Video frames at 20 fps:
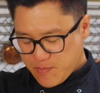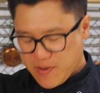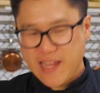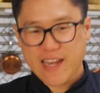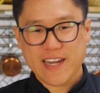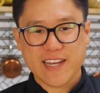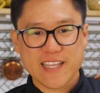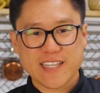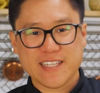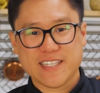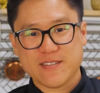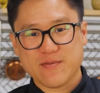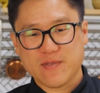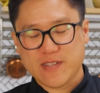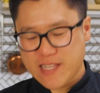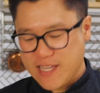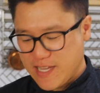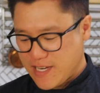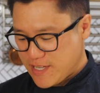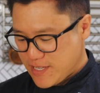be at least
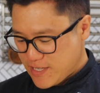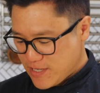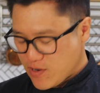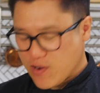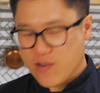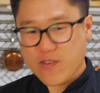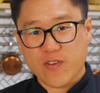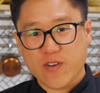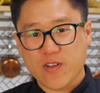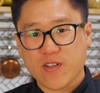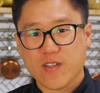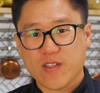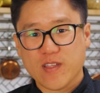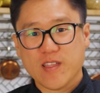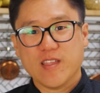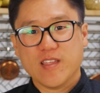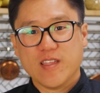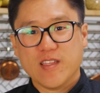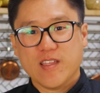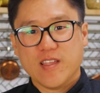within sort of
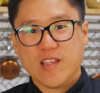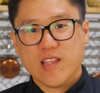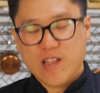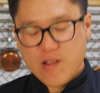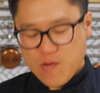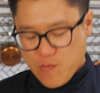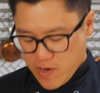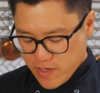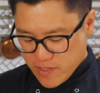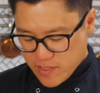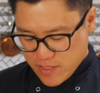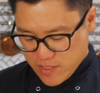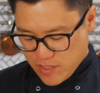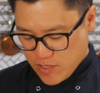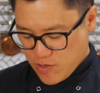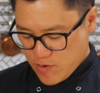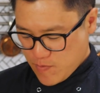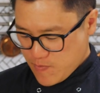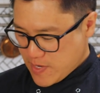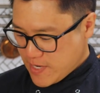1 to
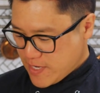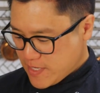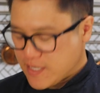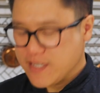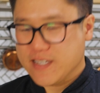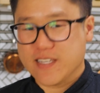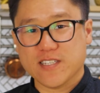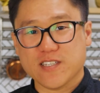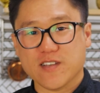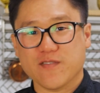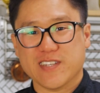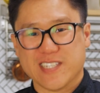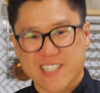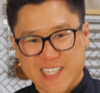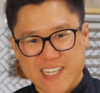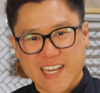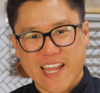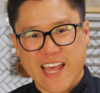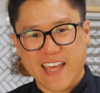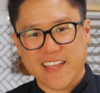2 meters of a
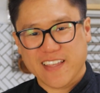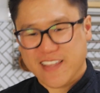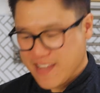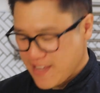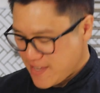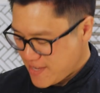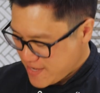snack.